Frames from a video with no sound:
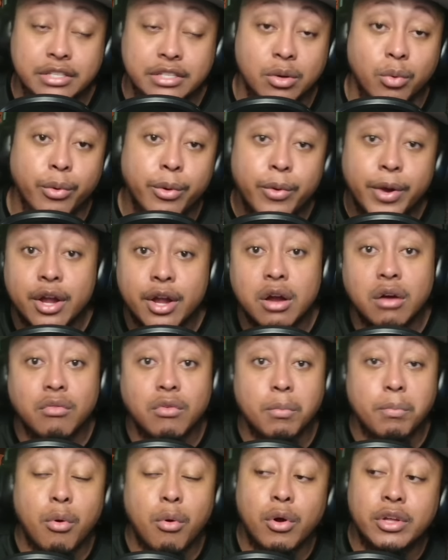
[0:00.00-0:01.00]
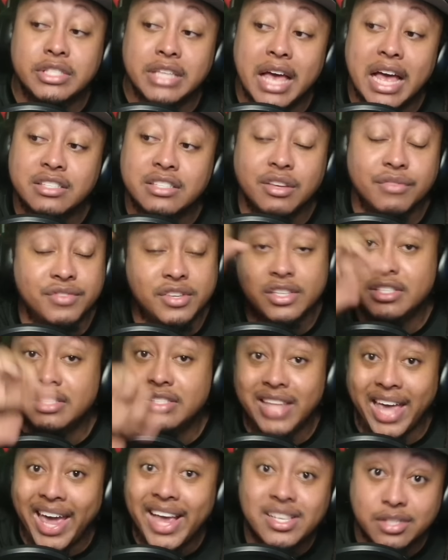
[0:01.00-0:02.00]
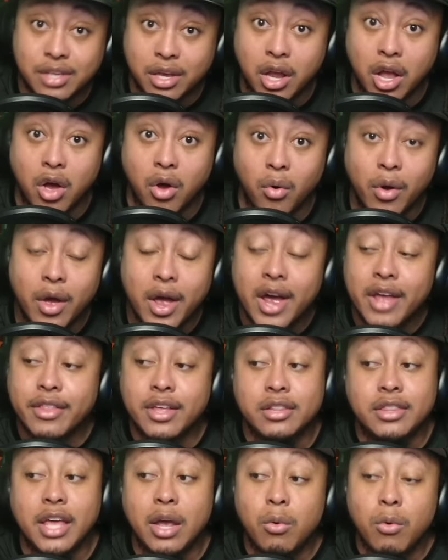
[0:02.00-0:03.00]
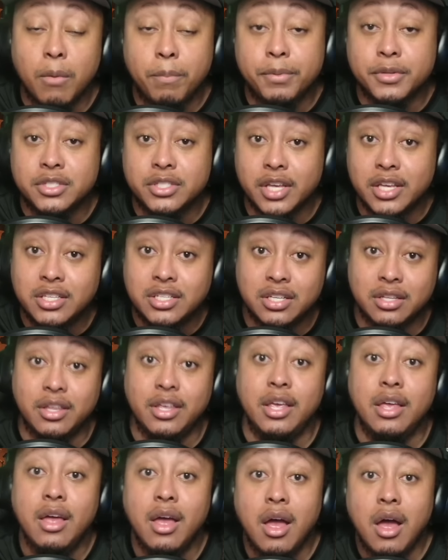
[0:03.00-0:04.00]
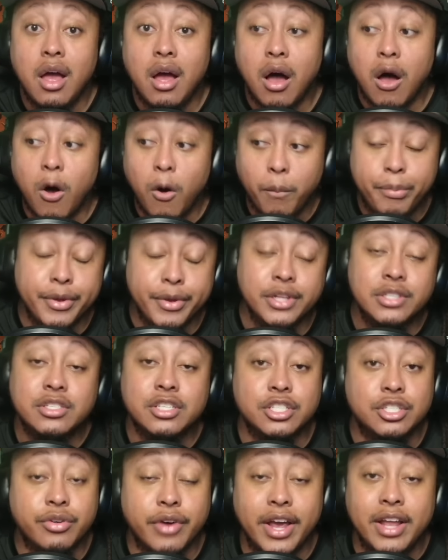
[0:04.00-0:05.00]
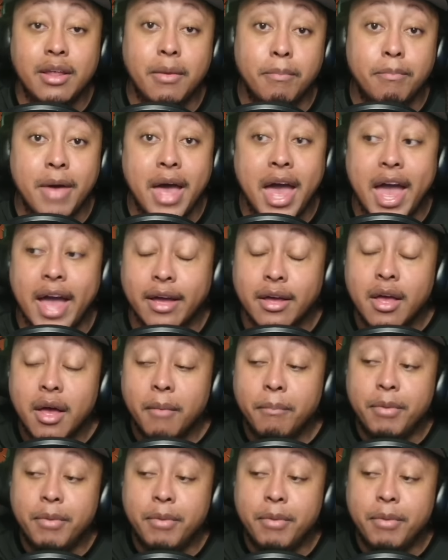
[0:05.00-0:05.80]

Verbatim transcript: So we were hearing reports as of just days ago that they were potentially open to trading back.